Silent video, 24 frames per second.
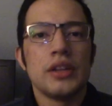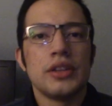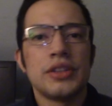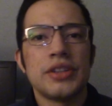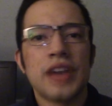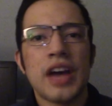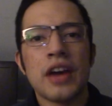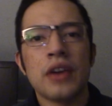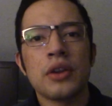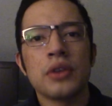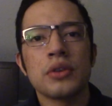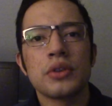
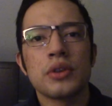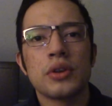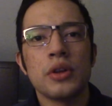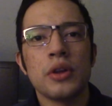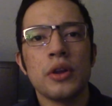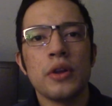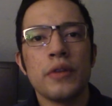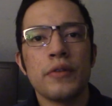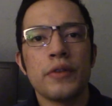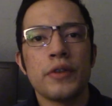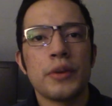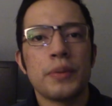Donald
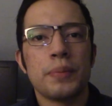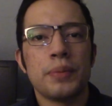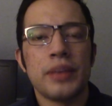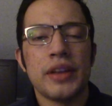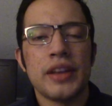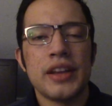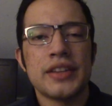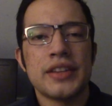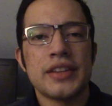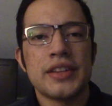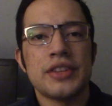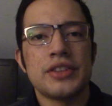Glover
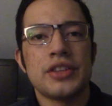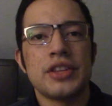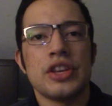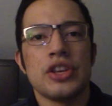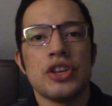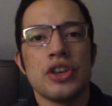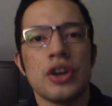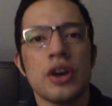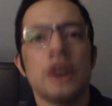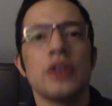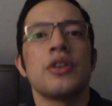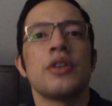plays as the
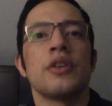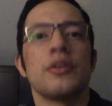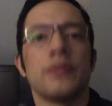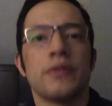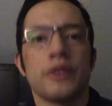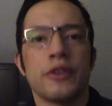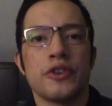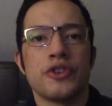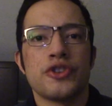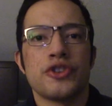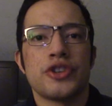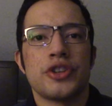younger
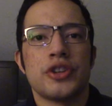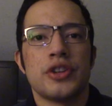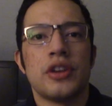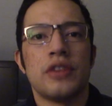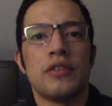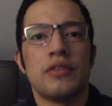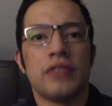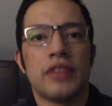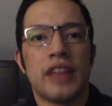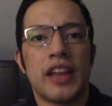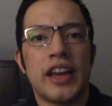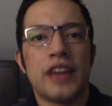version
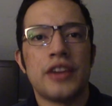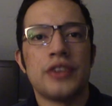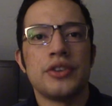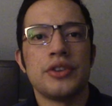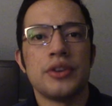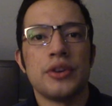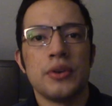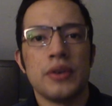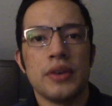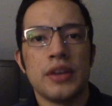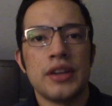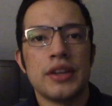of
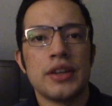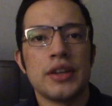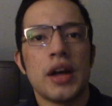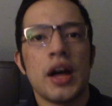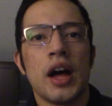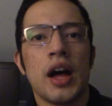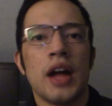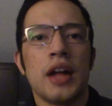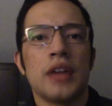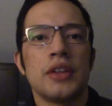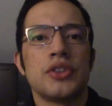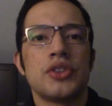Lando in the
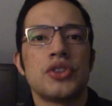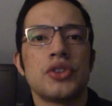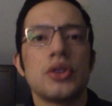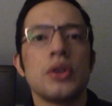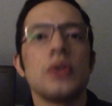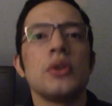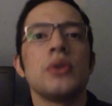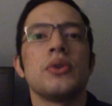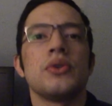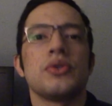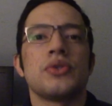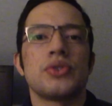Han
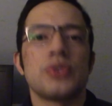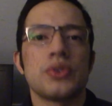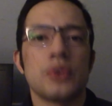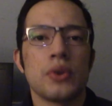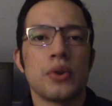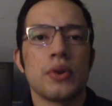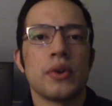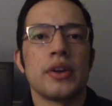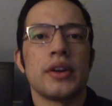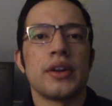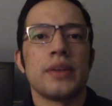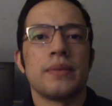Solo
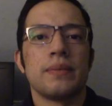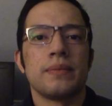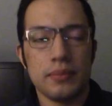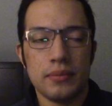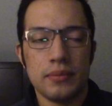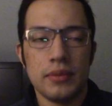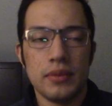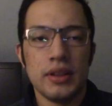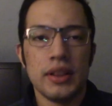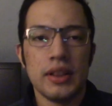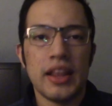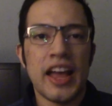story.
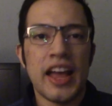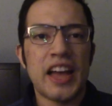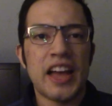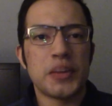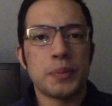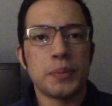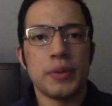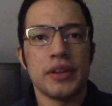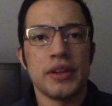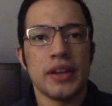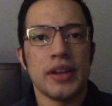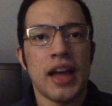Last
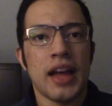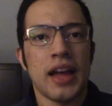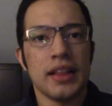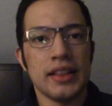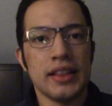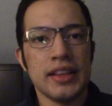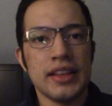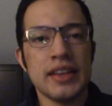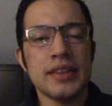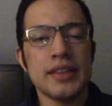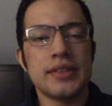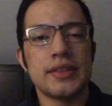but not
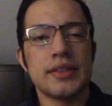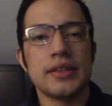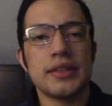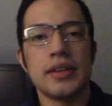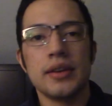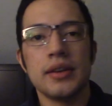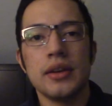least,